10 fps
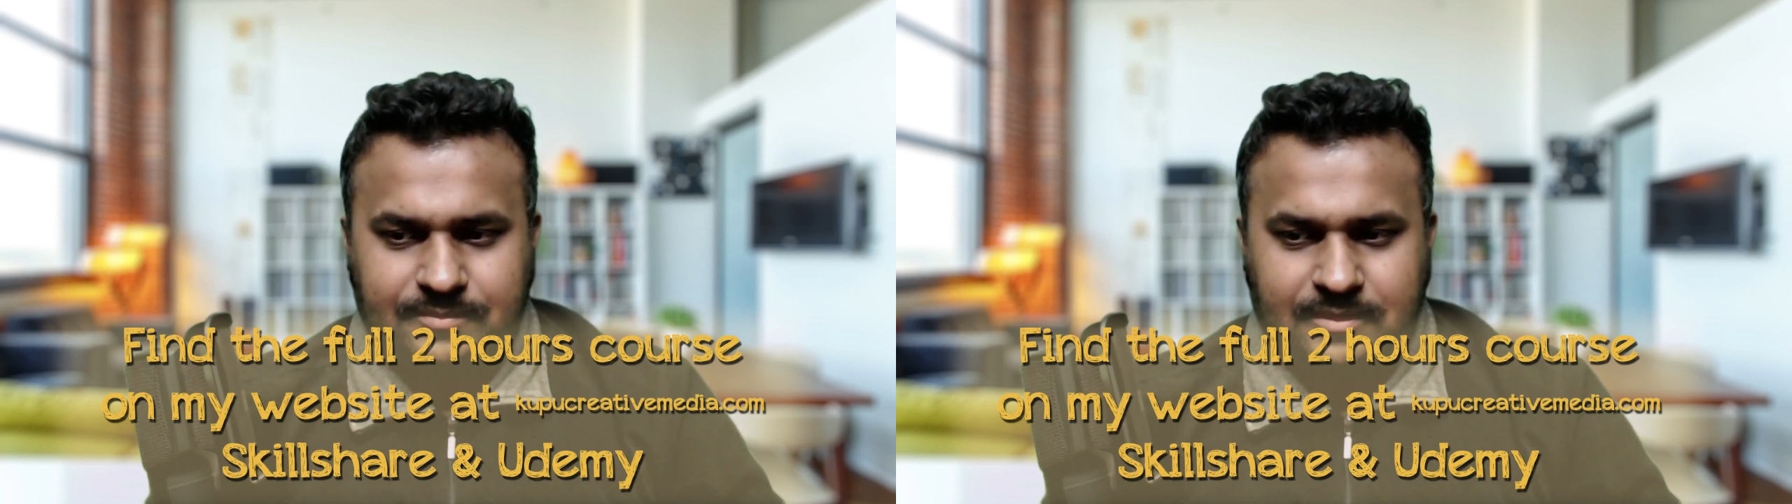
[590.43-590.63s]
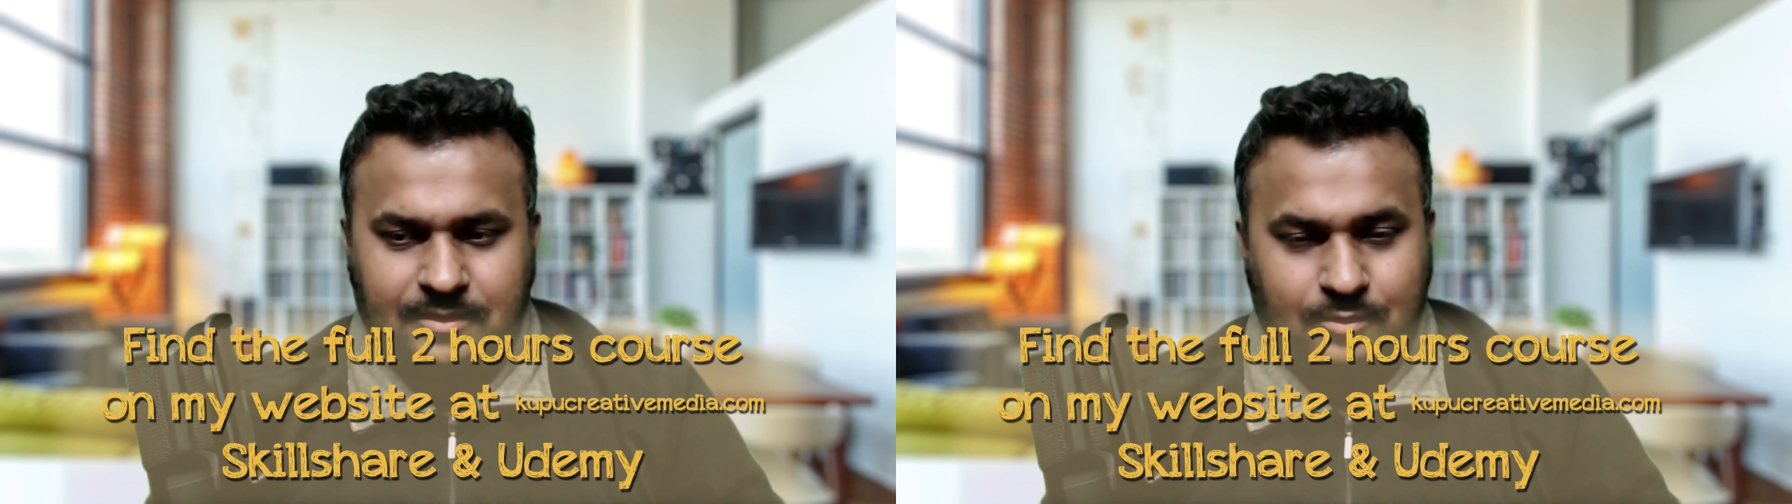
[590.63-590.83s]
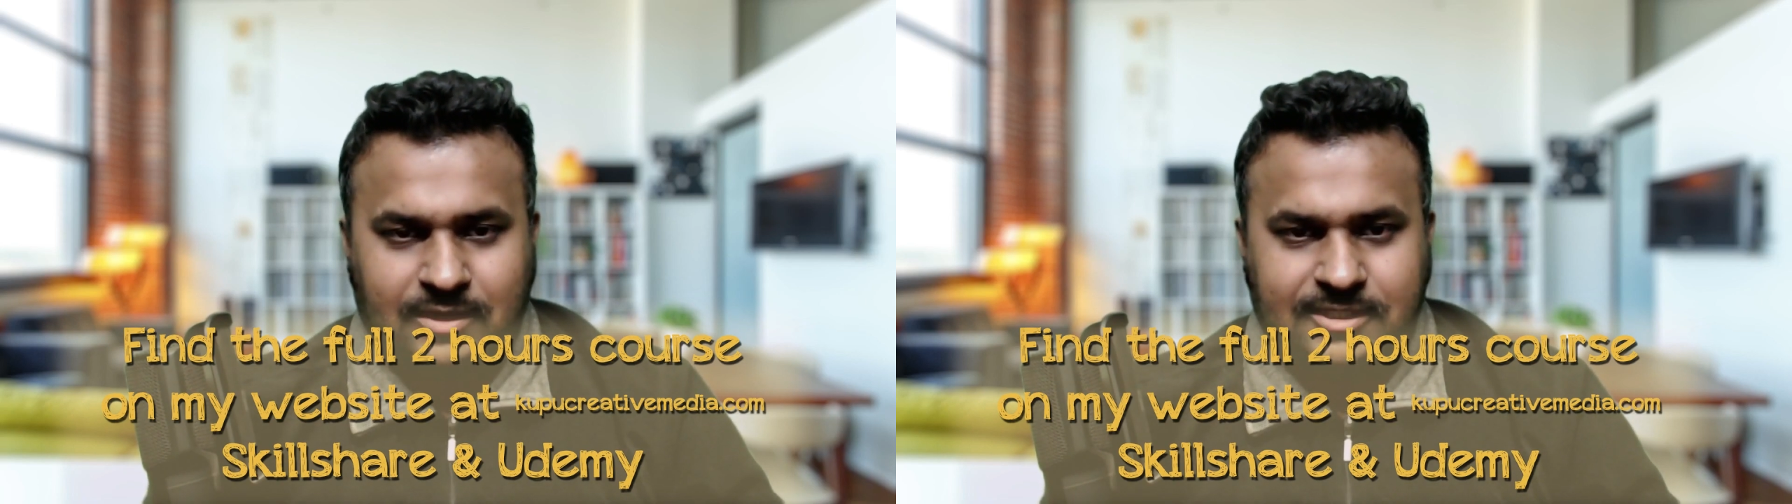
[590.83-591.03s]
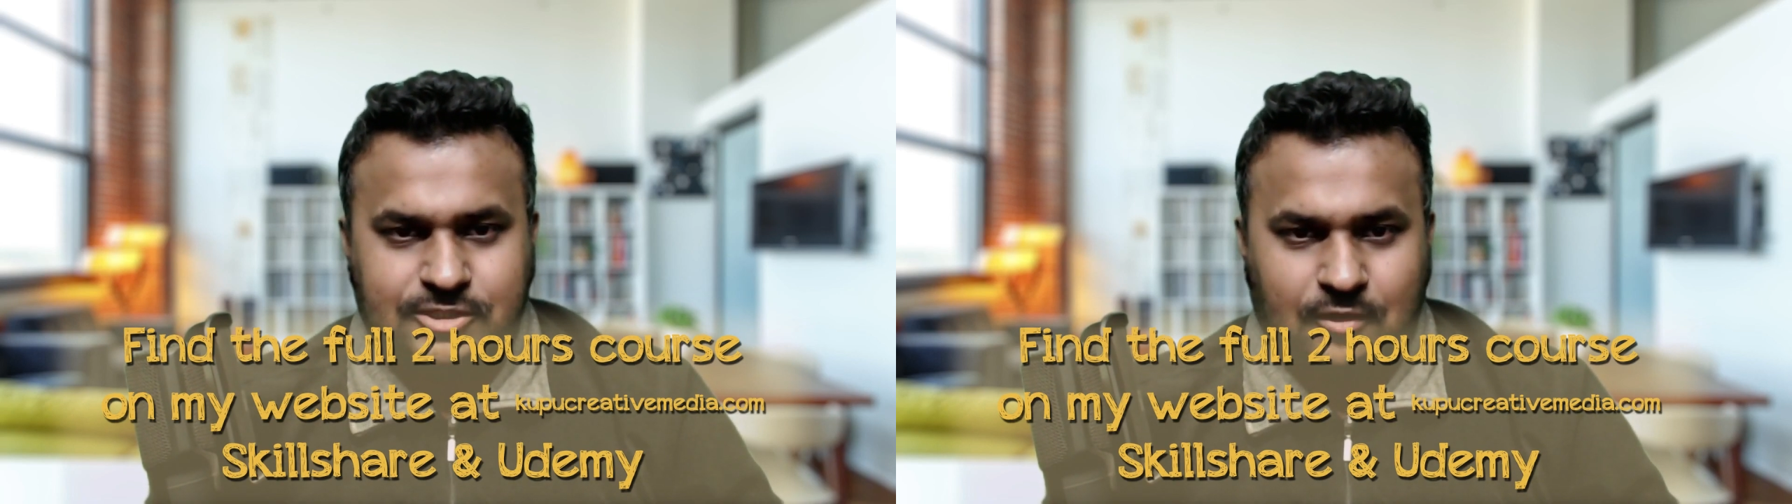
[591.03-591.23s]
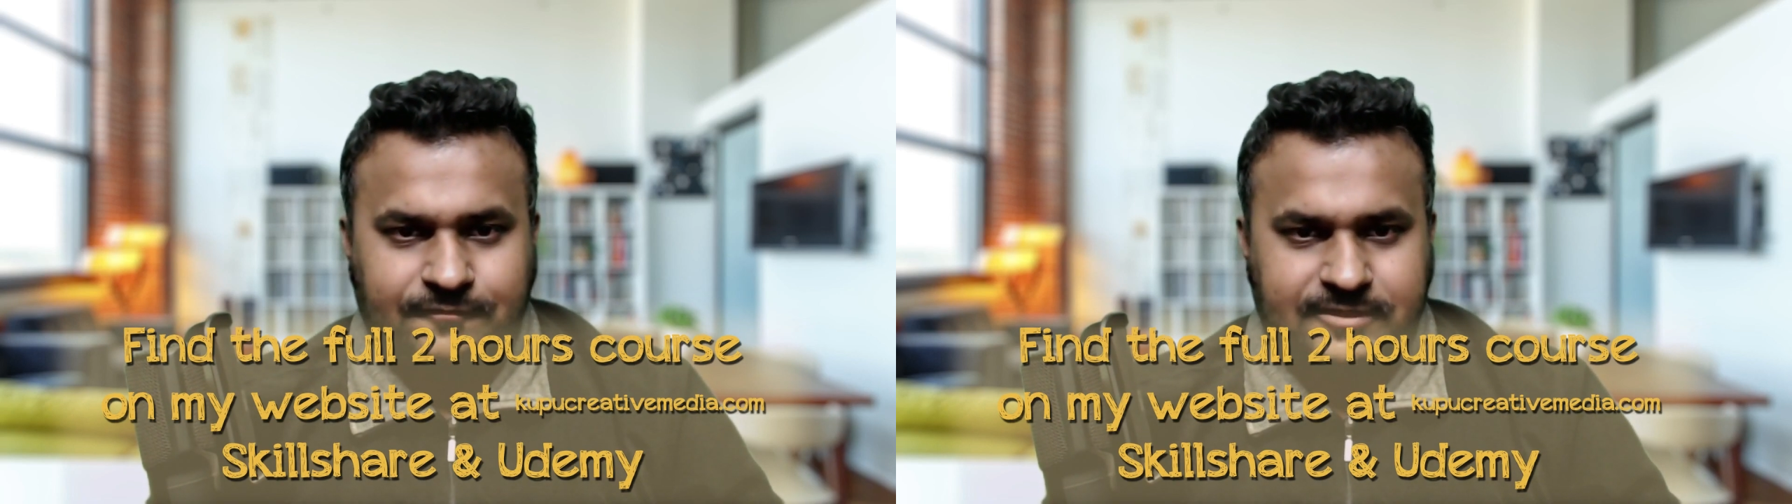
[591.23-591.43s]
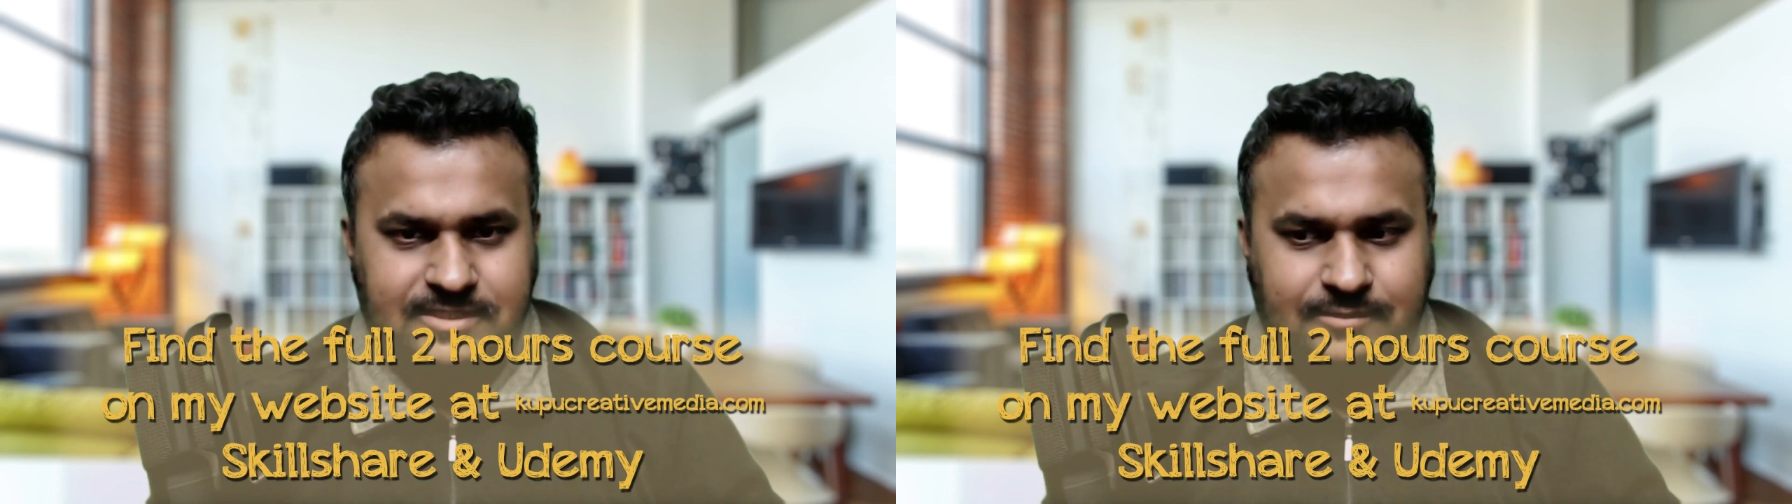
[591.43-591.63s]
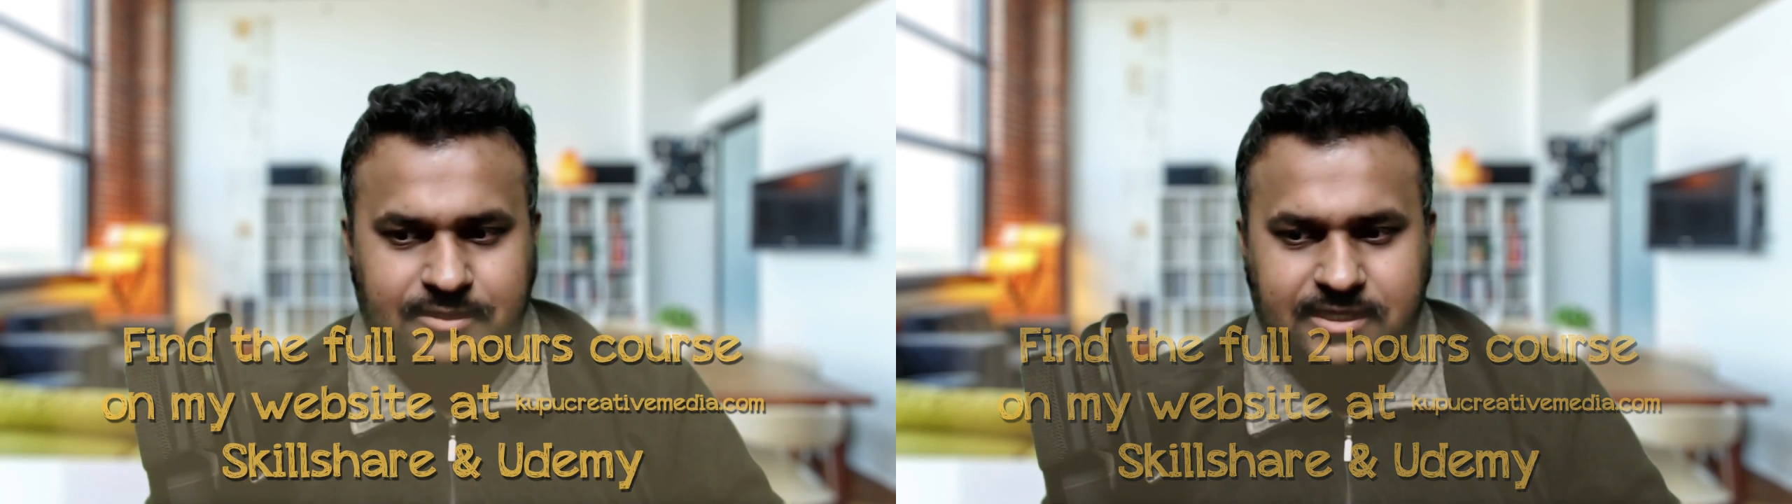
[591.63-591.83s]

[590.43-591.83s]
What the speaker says: what are the softwares that we